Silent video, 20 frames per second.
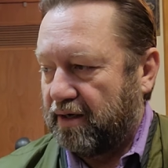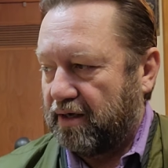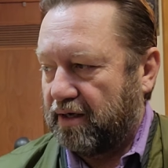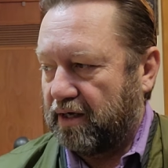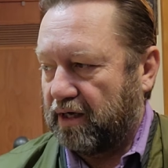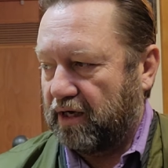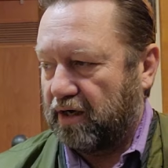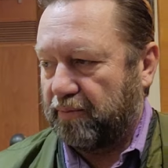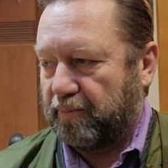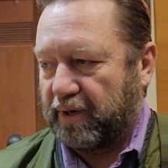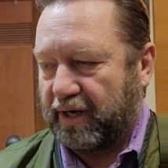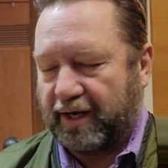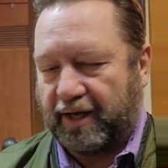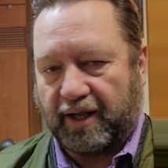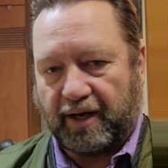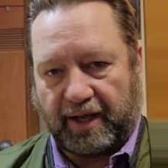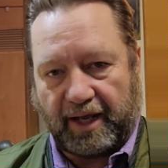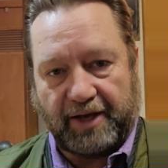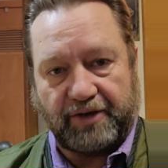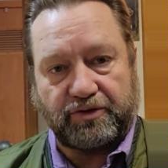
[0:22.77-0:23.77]
But I
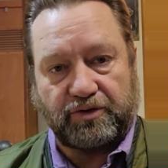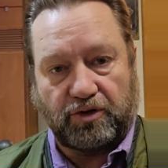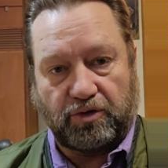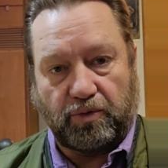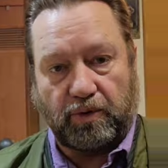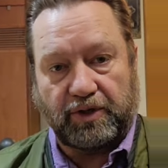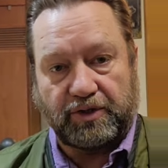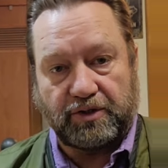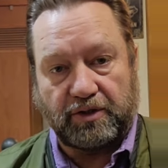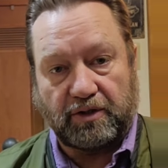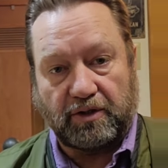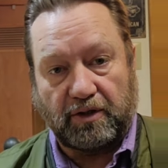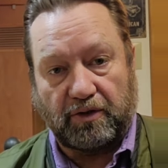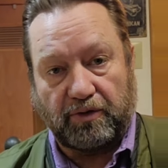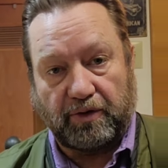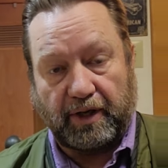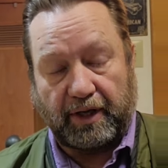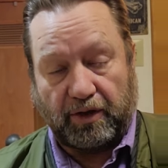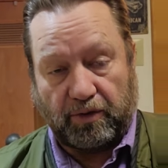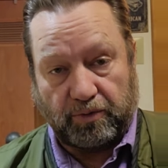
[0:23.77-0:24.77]
got asked a question the
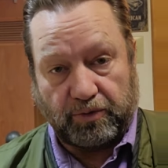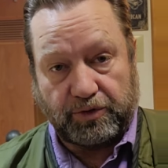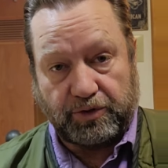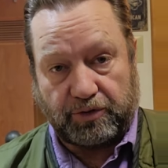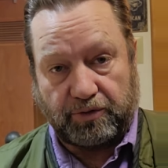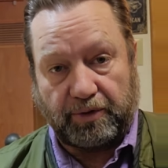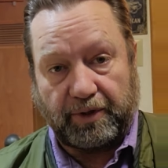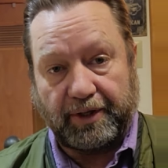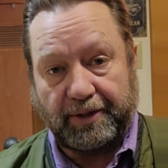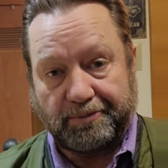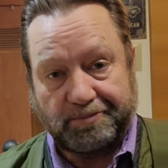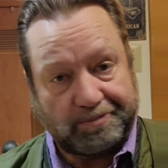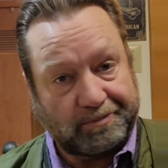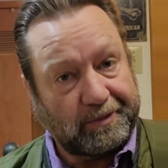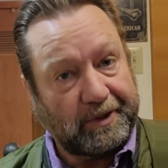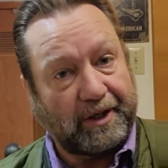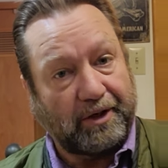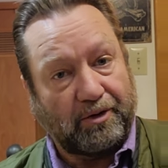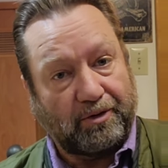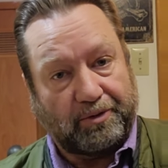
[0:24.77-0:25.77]
other day on the street
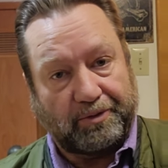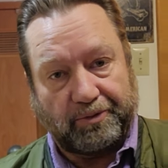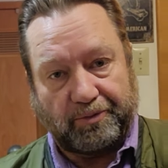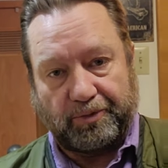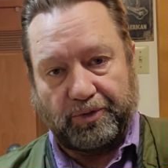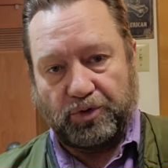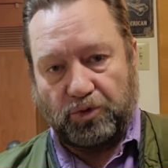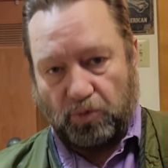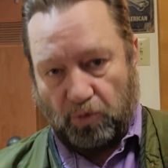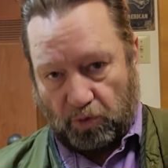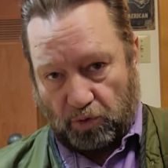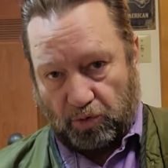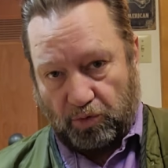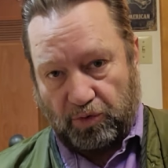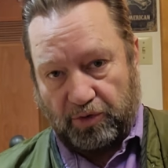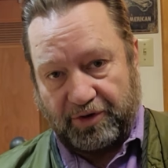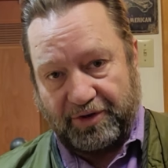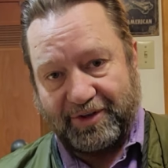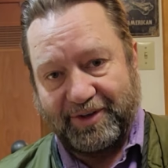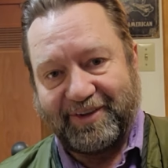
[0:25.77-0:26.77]
here in the real
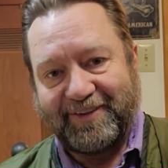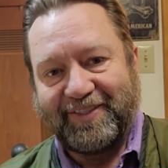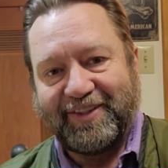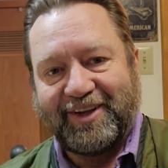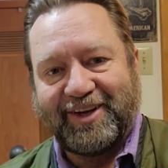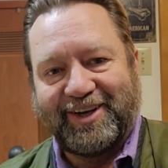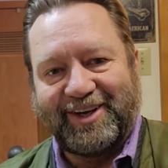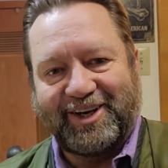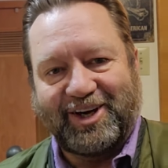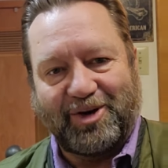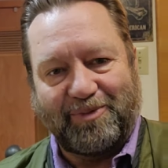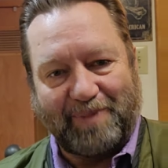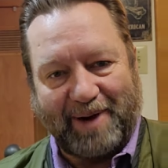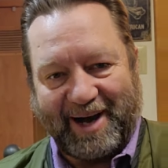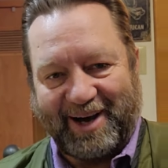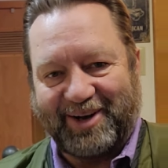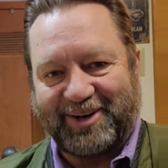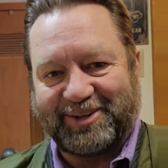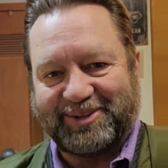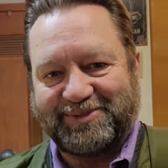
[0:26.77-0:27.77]
world
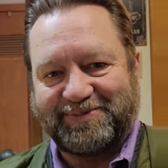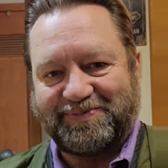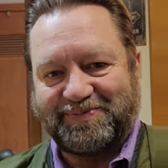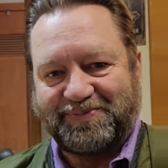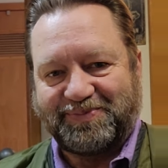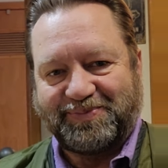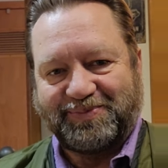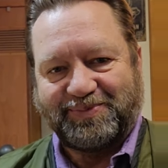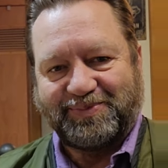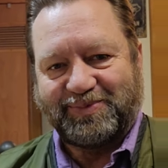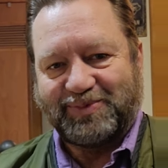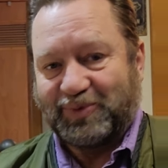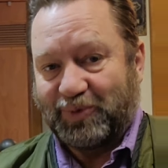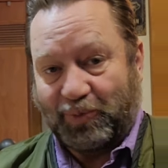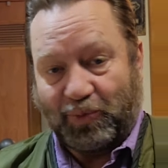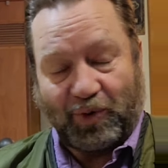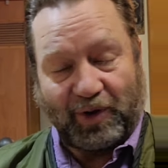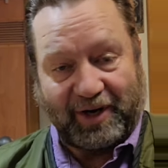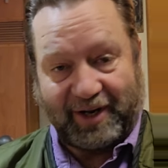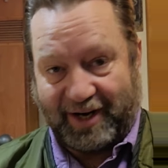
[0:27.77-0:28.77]
about
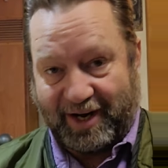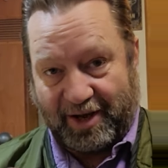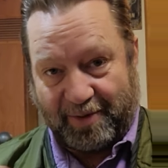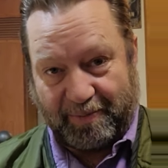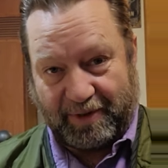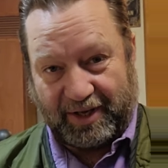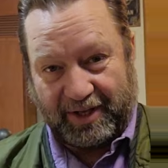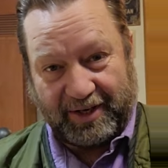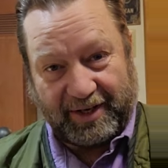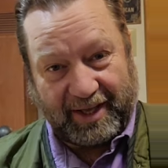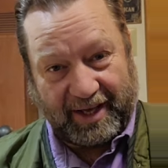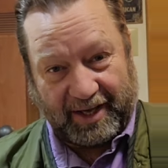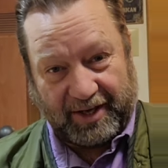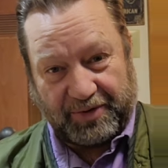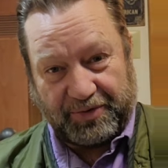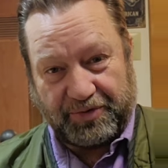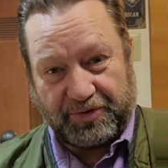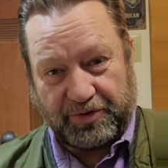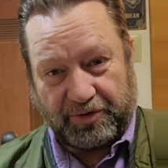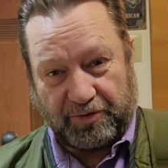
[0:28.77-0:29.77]
what did I mean
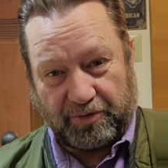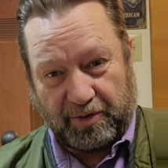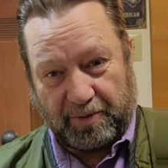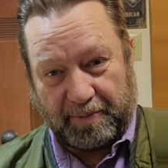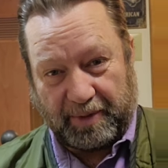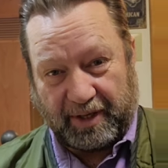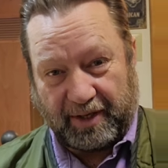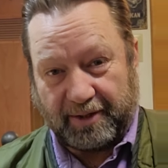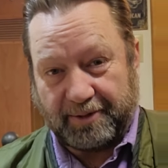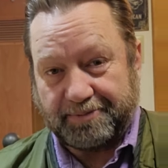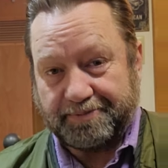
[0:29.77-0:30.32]
case trimming.